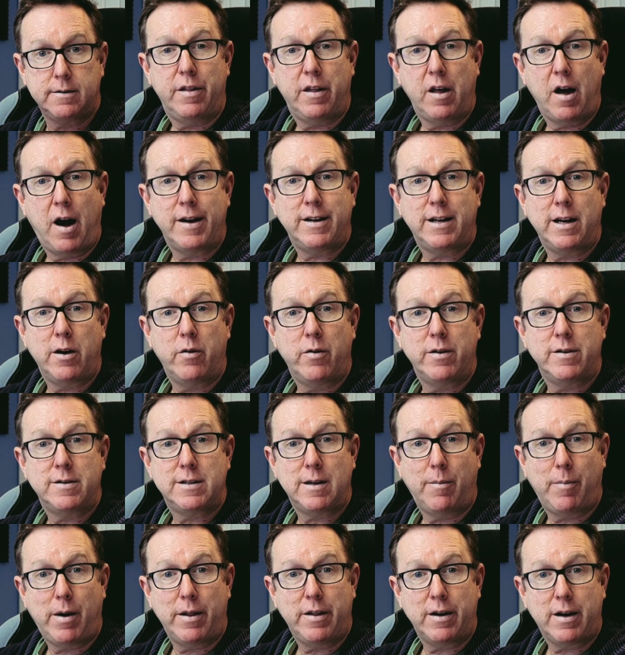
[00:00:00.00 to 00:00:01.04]
The idea in
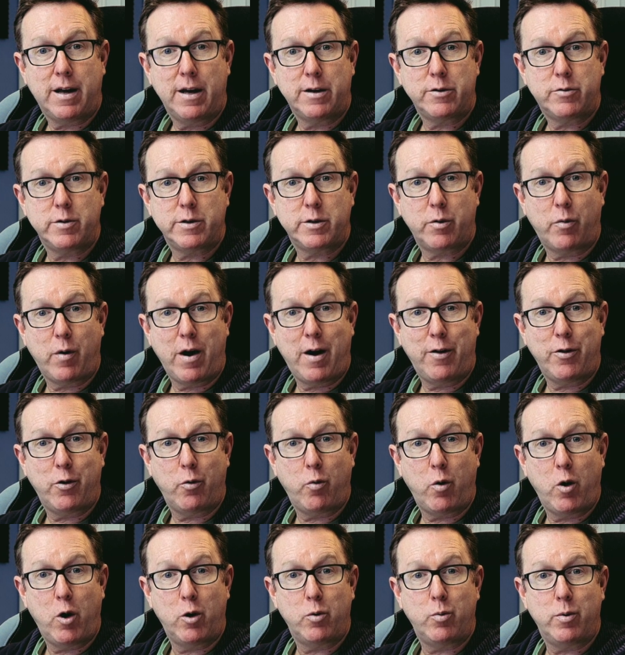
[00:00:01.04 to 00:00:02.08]
some other countries around the
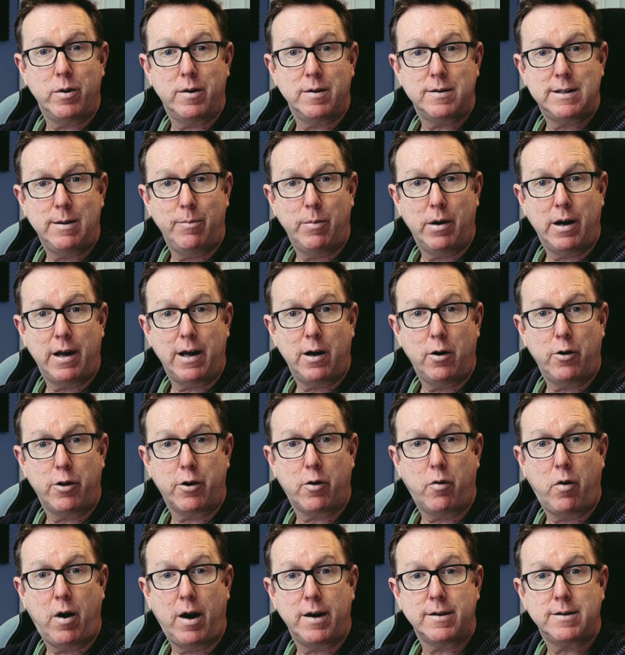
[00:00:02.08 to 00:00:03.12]
world with a similar health
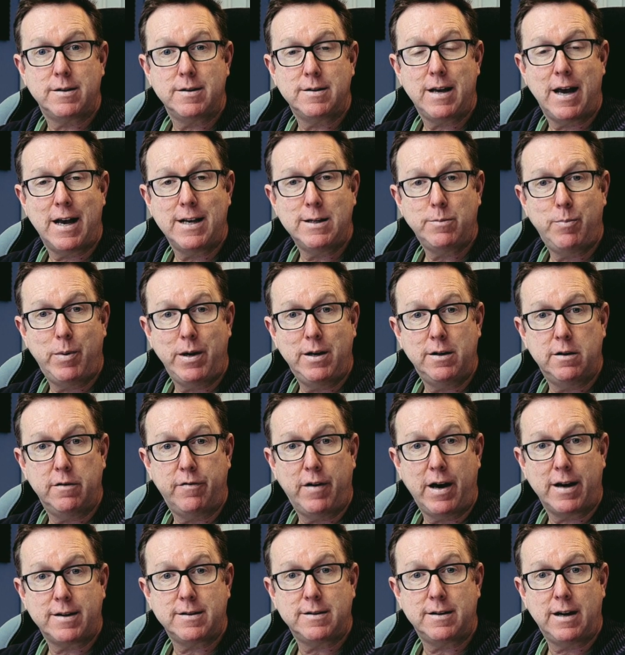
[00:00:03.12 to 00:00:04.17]
crisis has been to
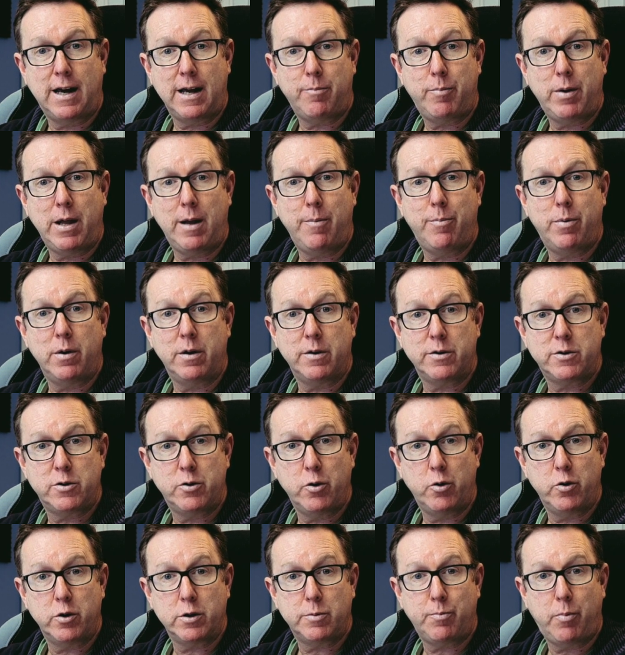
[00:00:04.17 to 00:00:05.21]
vaccinate people as
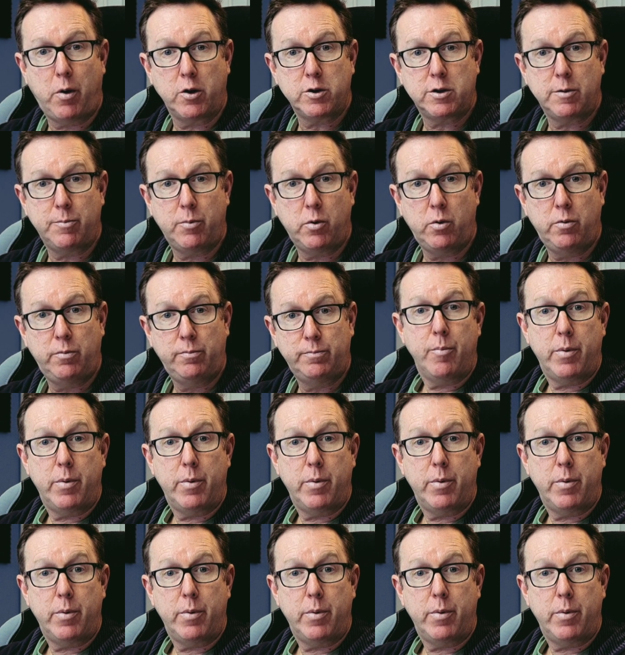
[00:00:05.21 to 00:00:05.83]
soon as possible,